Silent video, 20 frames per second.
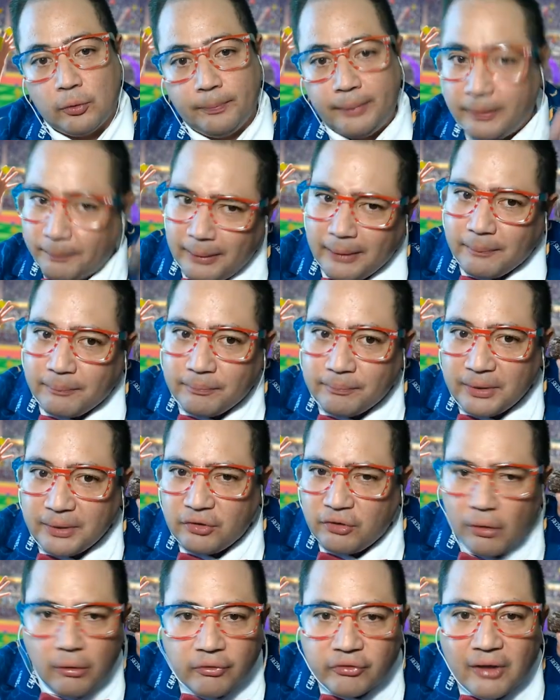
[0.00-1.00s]
But
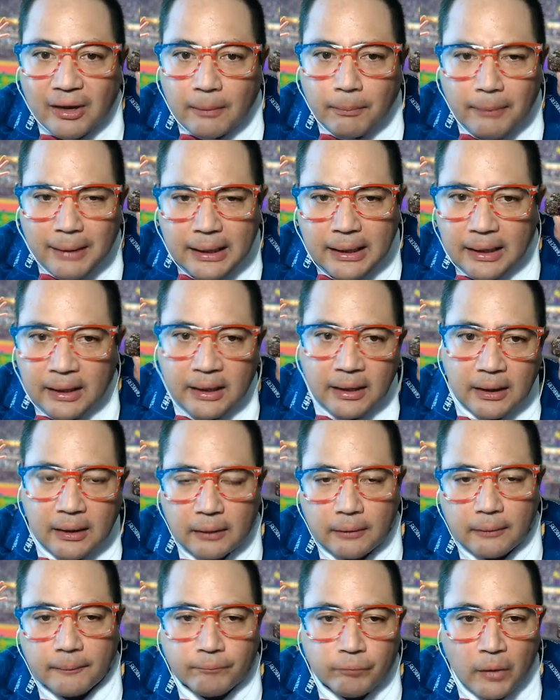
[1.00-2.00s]
dudes like me
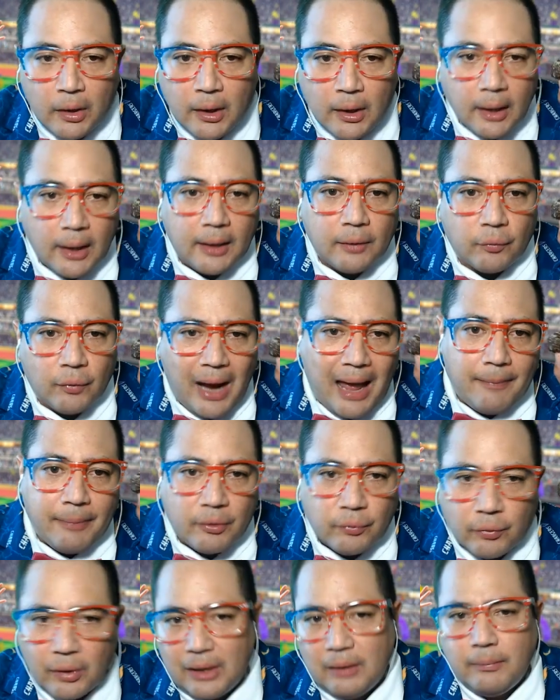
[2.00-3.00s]
and Rabbit
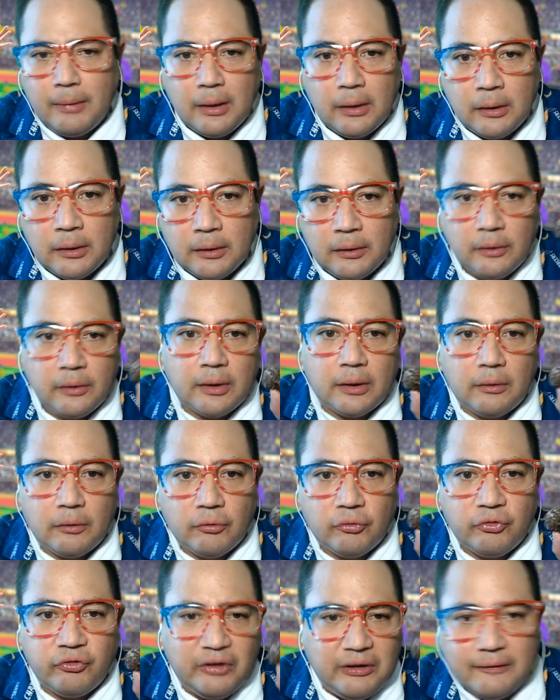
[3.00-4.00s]
Raymond and
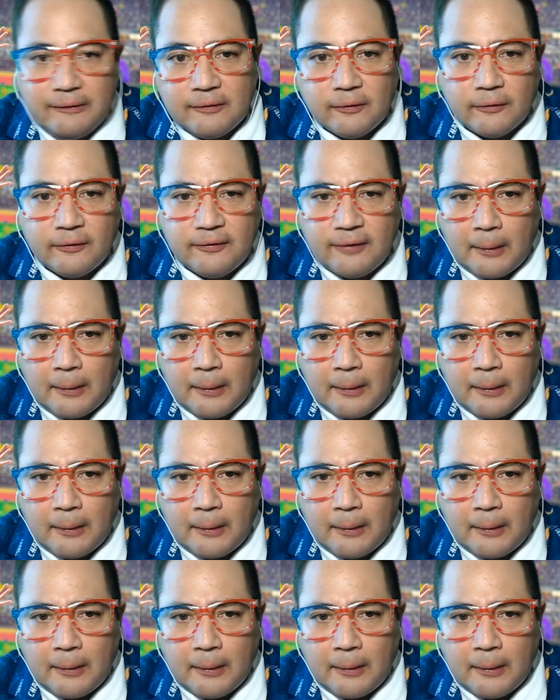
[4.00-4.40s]
Ciso